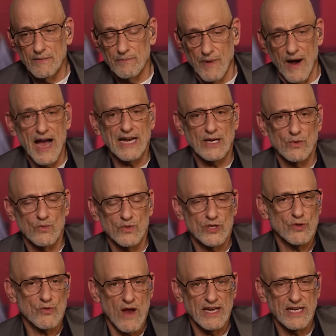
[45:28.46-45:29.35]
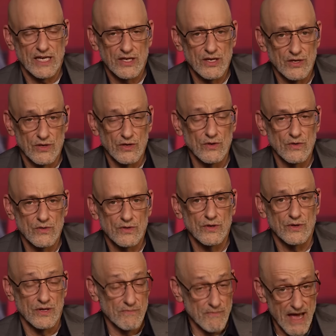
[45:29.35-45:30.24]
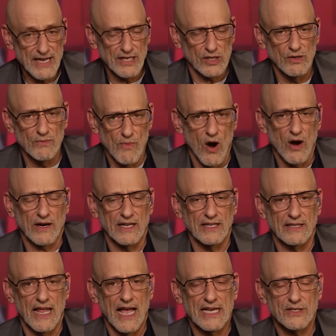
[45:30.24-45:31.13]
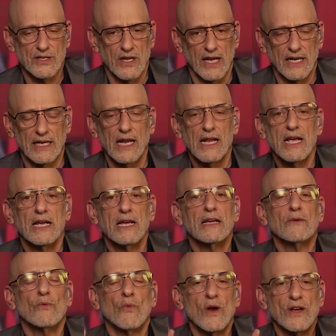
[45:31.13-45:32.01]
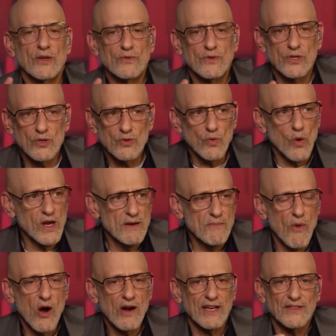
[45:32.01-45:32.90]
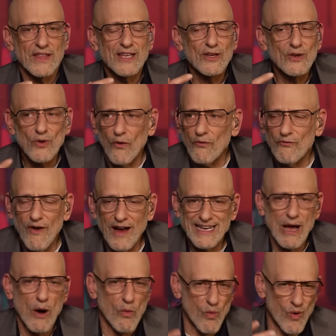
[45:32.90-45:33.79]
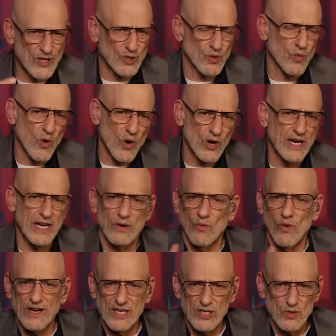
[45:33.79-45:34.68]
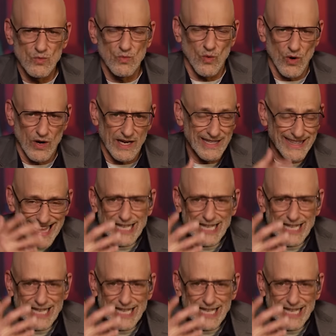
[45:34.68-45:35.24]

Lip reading: Biden was threatening to do to the medical market last night, when you destroy a market, then you don't find out what's working, what isn't working.